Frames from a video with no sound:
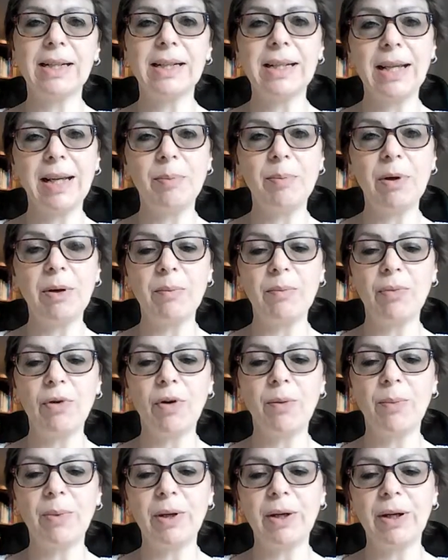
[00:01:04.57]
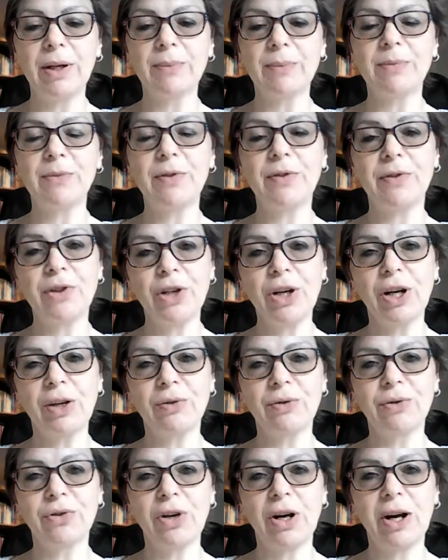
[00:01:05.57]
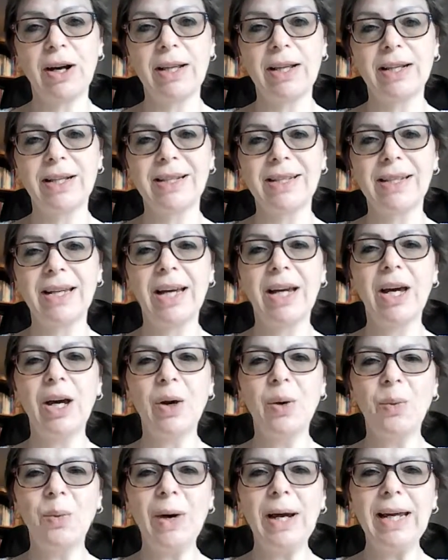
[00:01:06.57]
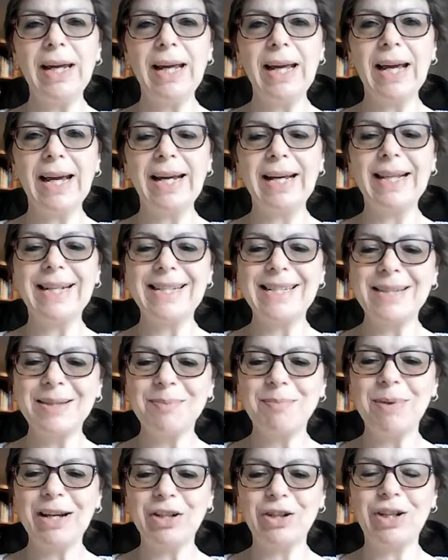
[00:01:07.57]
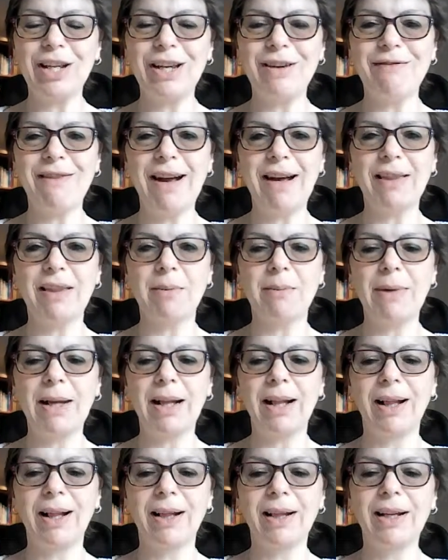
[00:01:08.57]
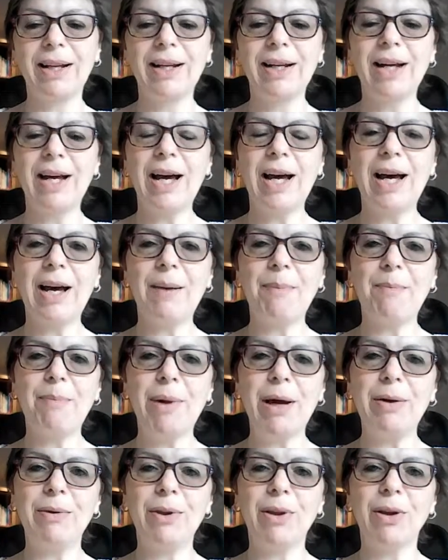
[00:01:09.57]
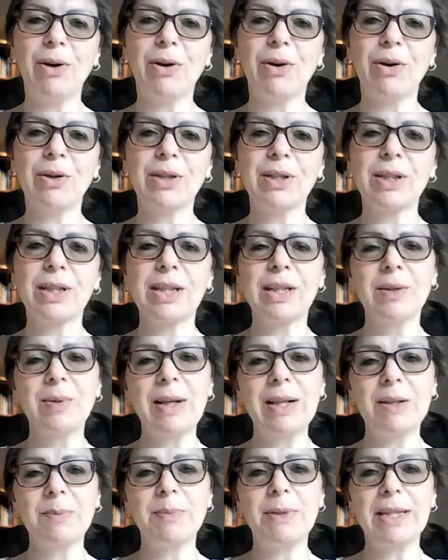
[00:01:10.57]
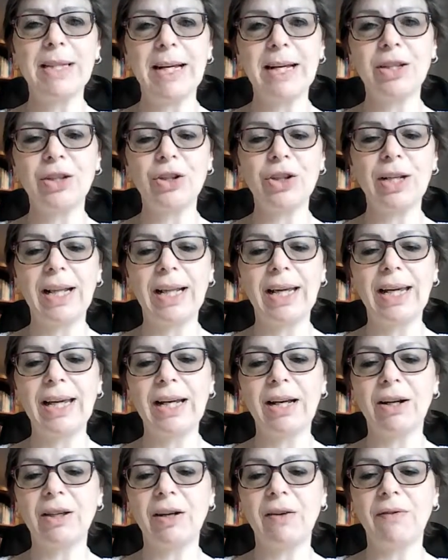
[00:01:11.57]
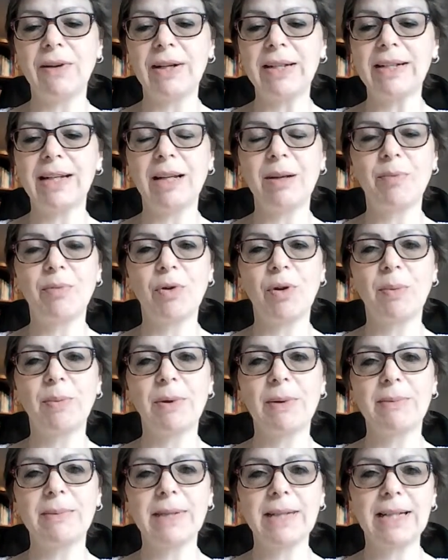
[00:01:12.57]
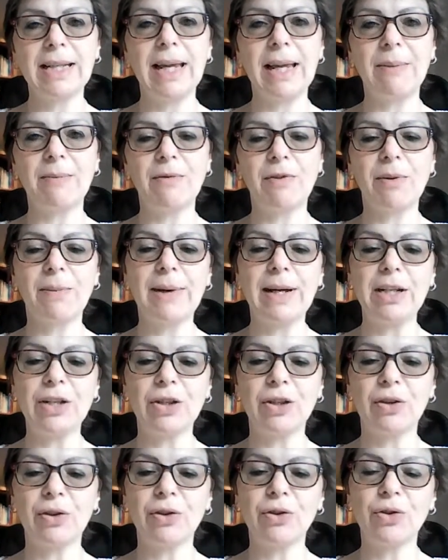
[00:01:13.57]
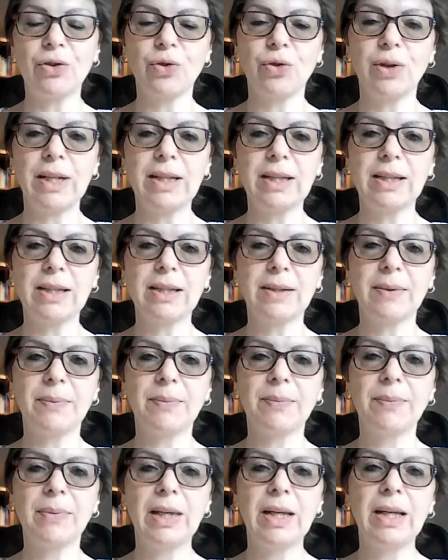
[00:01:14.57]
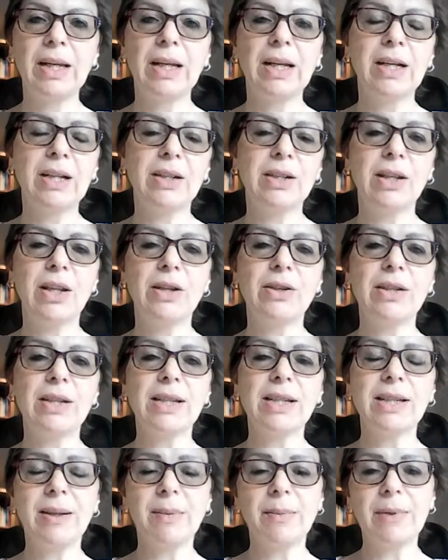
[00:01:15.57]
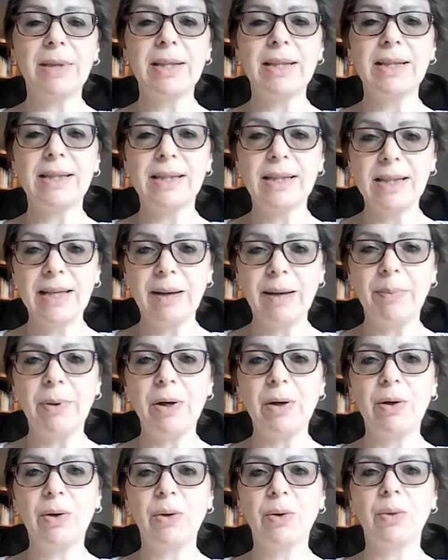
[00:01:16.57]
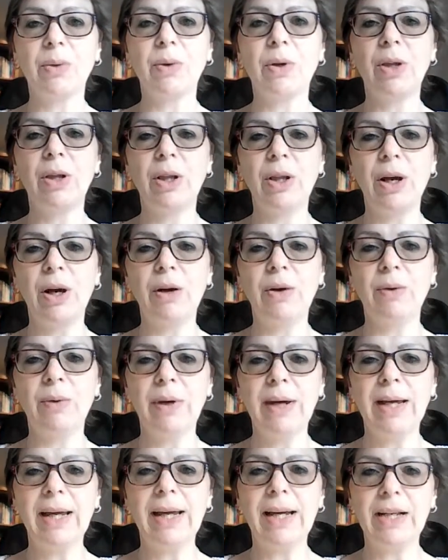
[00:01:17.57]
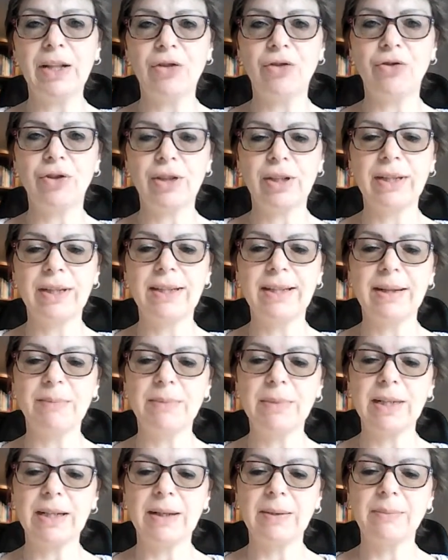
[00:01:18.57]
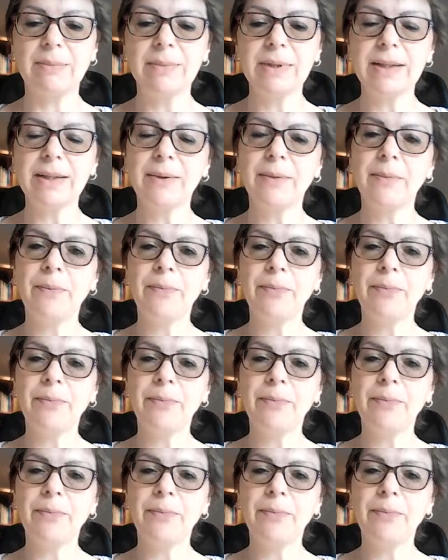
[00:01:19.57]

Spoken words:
sleeping problems, vaginal dryness, weight gain, especially around the middle, bone loss, as well as potentially cardiovascular problems and inflammation of the joints. So those are some of the typical low estrogen symptoms.